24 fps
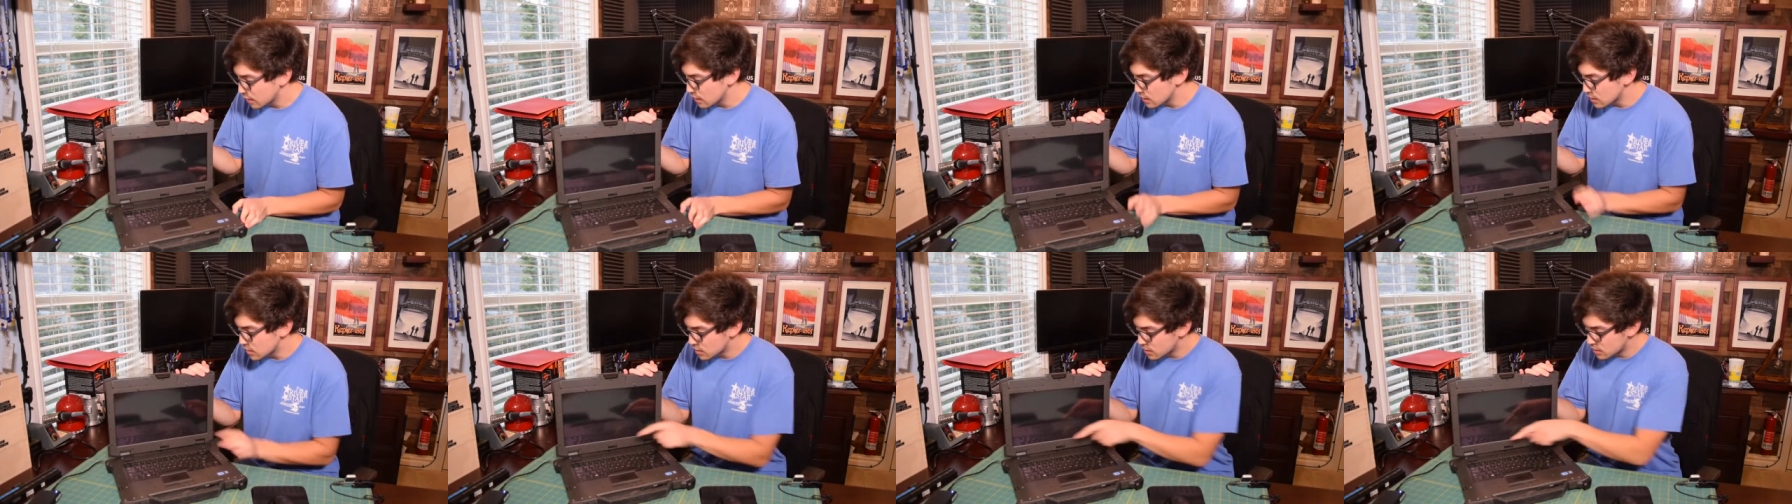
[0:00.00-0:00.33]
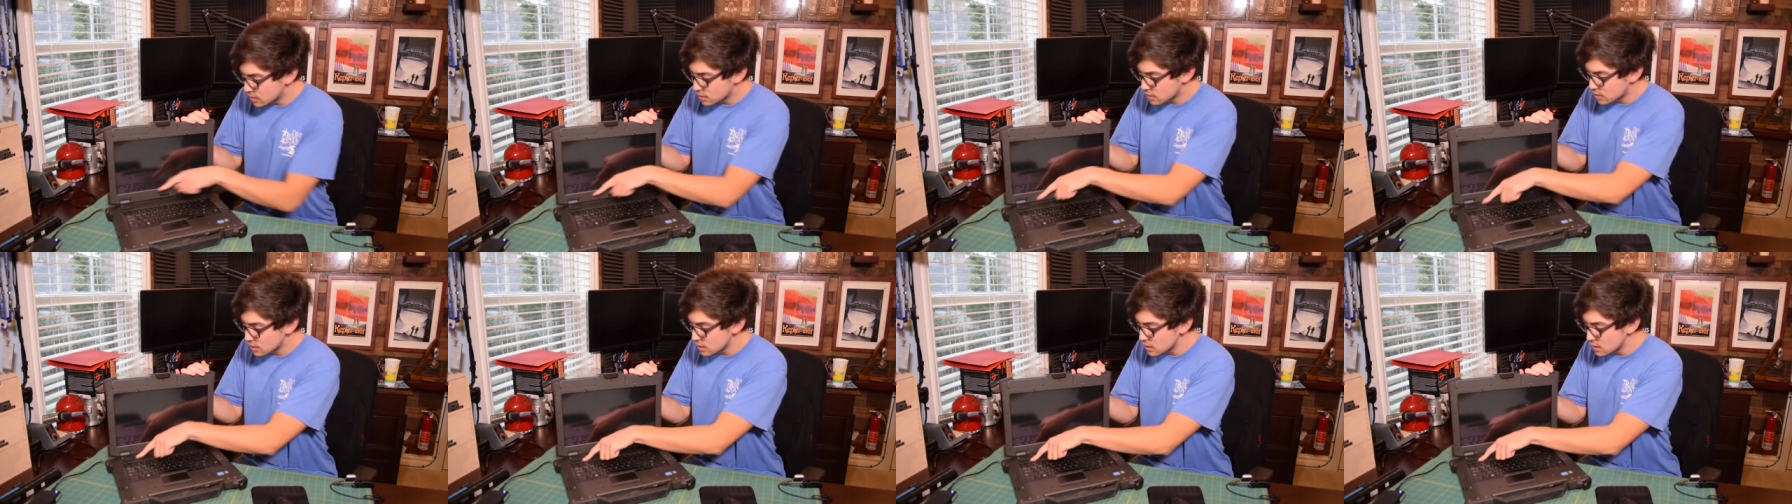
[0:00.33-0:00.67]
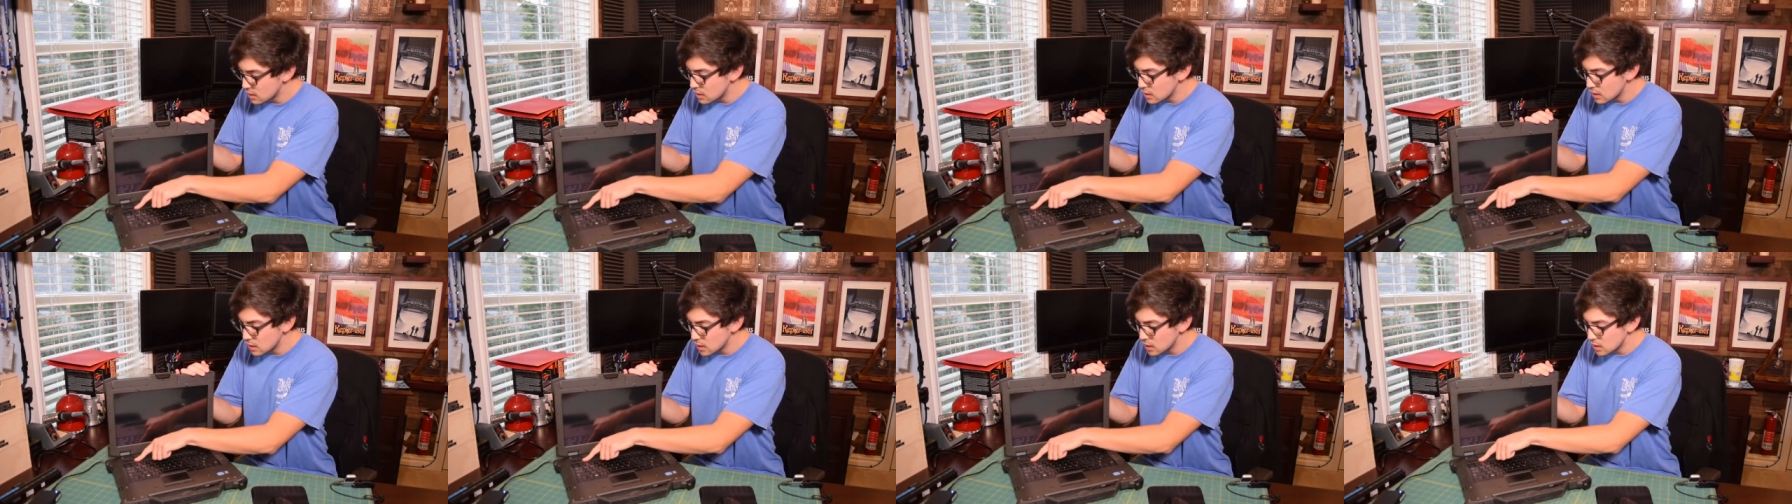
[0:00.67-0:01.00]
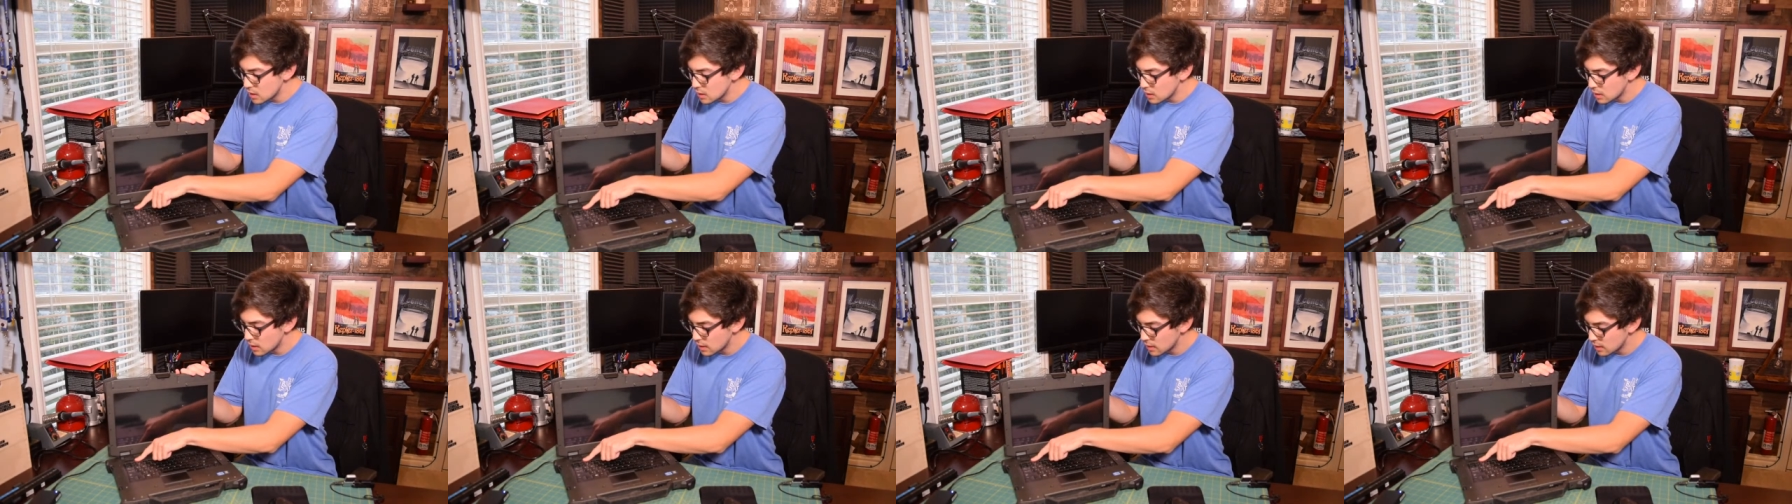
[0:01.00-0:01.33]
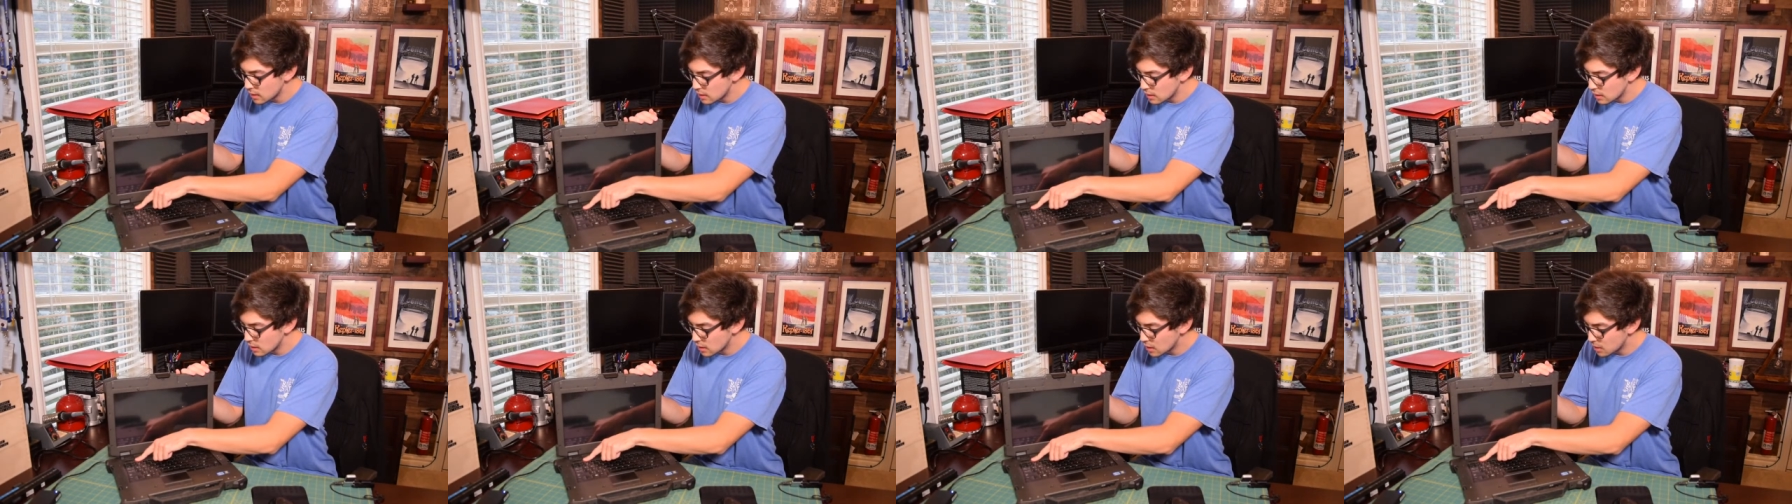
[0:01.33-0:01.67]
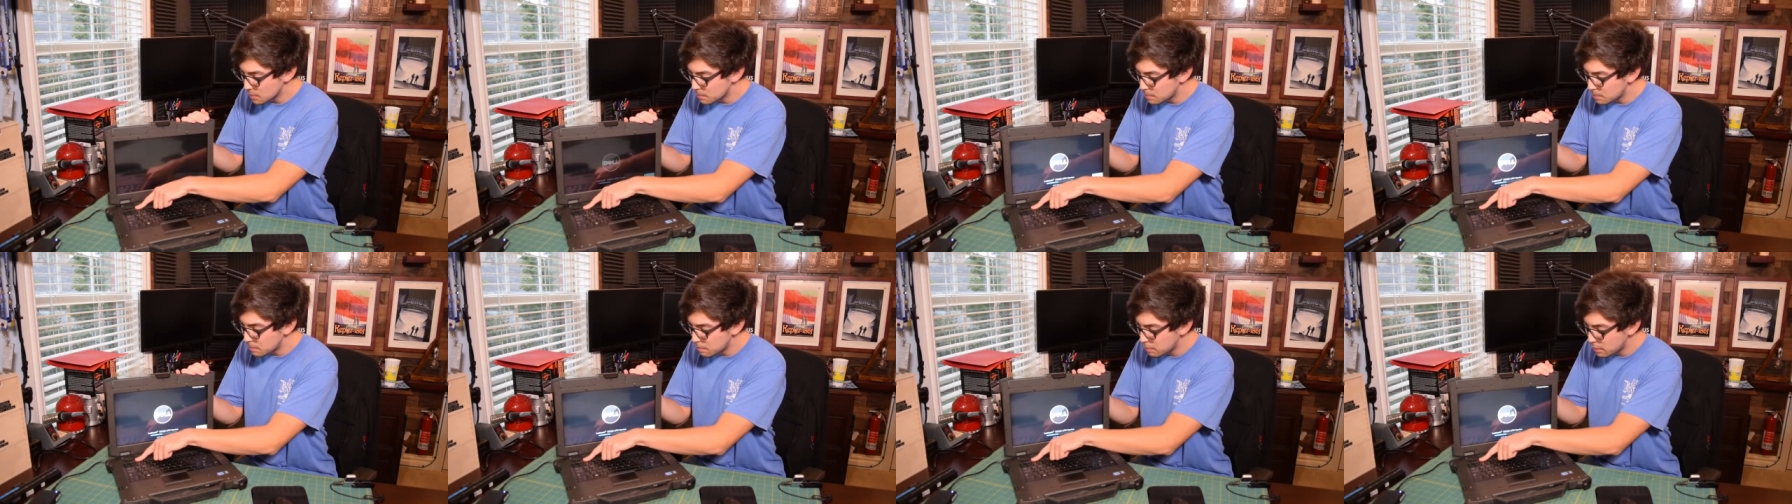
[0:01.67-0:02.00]
I see
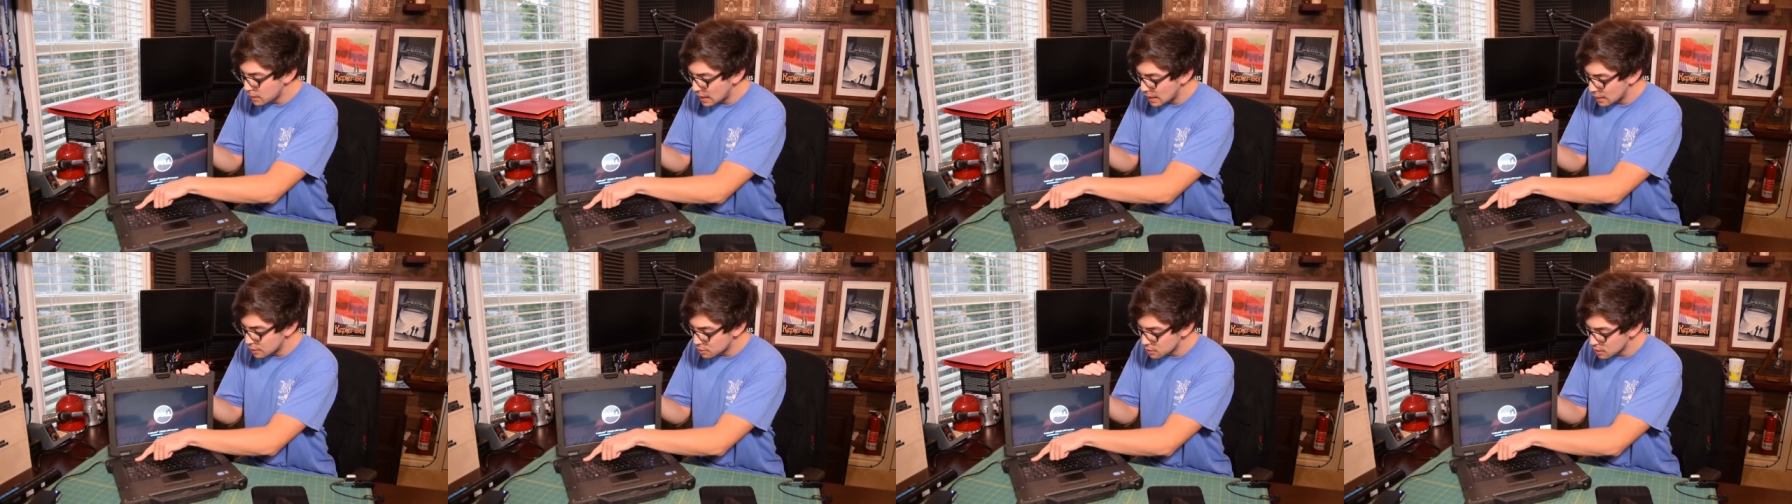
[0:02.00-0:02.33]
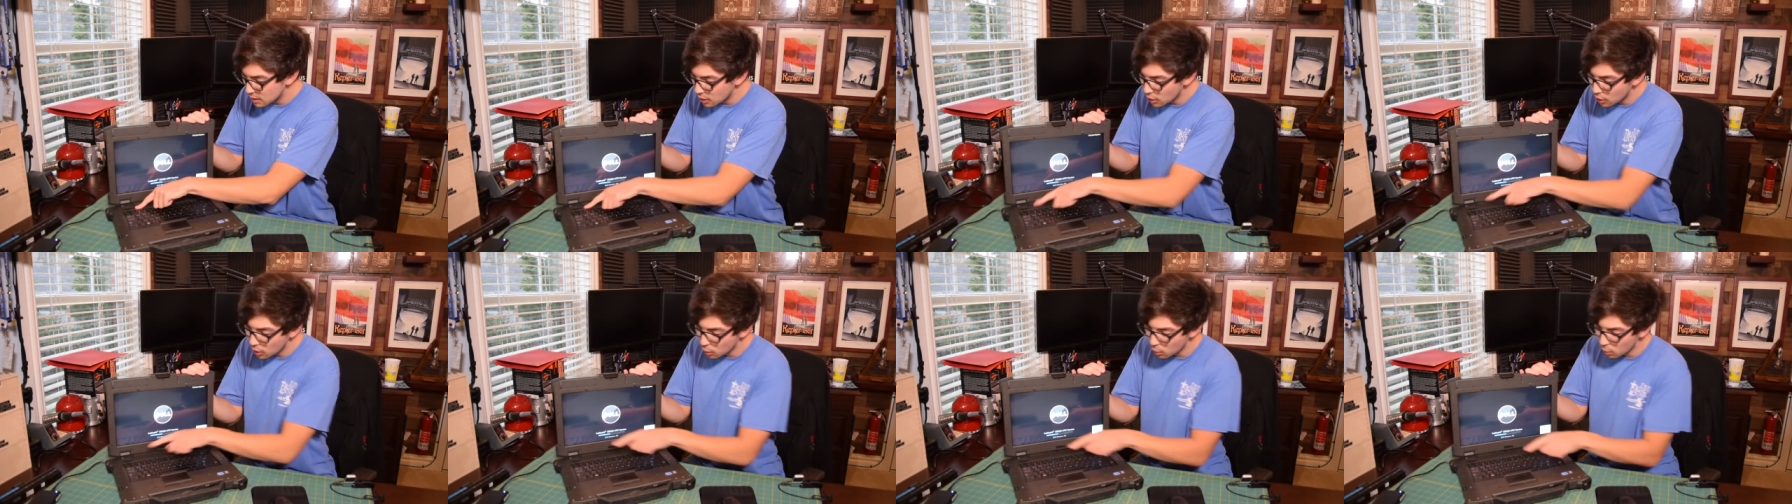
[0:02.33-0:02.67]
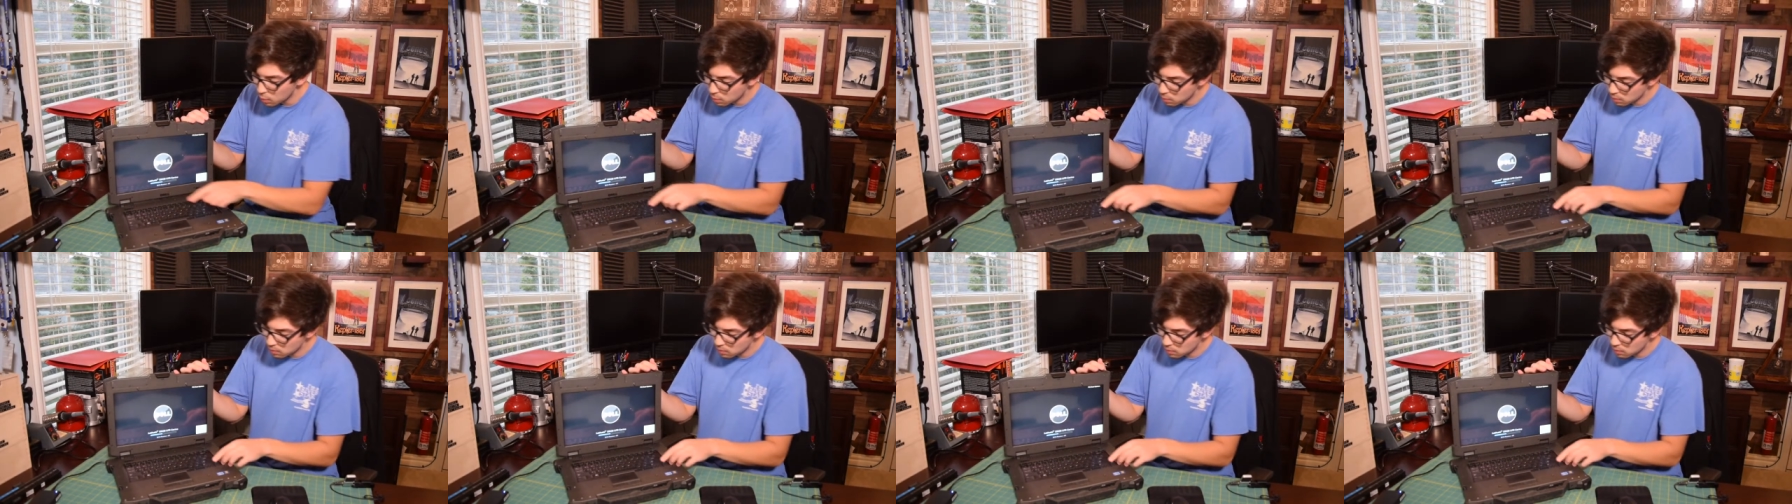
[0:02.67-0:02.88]
a battery. Oh,